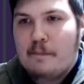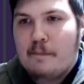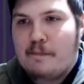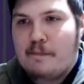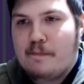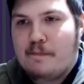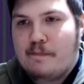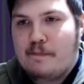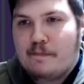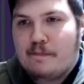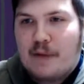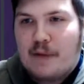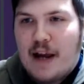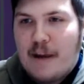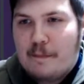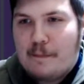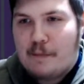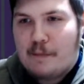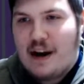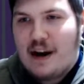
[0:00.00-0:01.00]
Piet
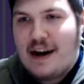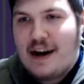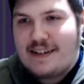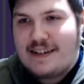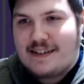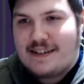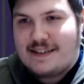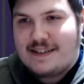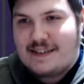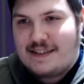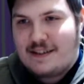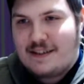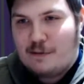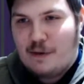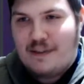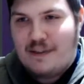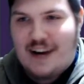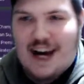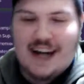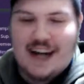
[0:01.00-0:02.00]
Brands with a
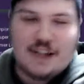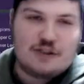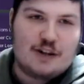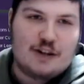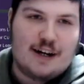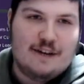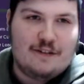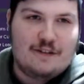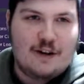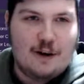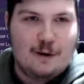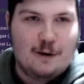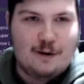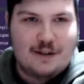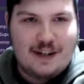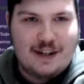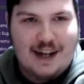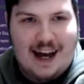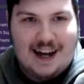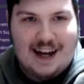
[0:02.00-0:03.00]
hat-trick, of course,
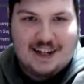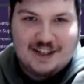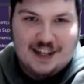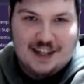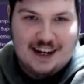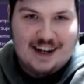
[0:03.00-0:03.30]
actually.